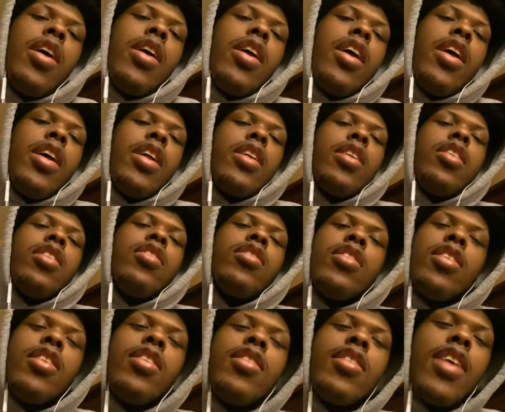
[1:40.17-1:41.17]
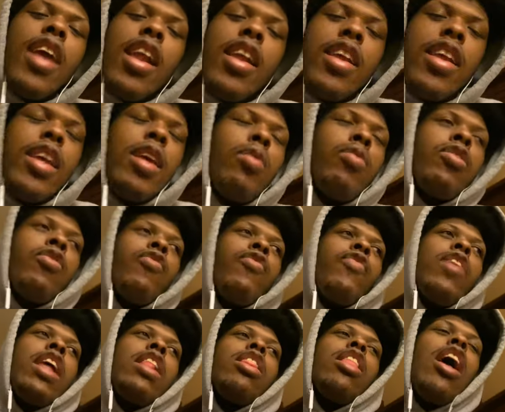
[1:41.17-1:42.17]
And you just gotta keep the
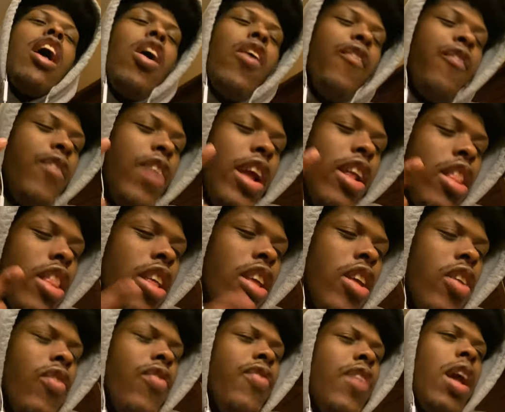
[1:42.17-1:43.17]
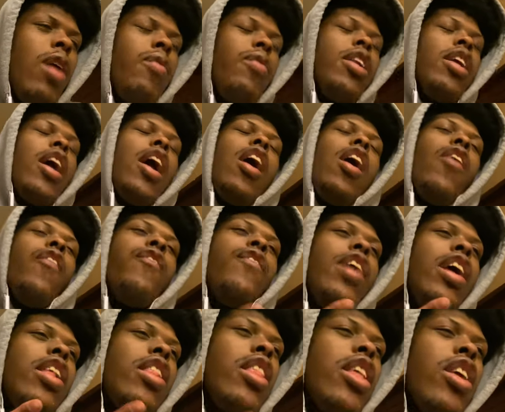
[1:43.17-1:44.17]
faith. Have faith in your family. Have
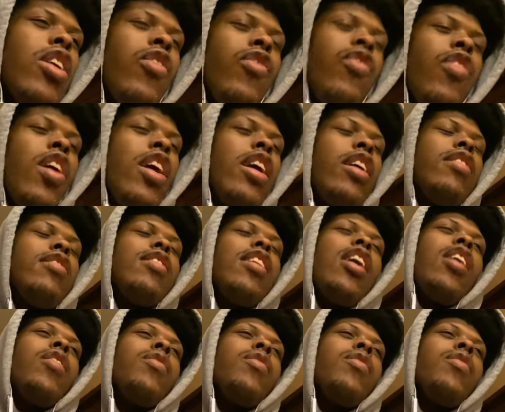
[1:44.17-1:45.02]
faith in your friends.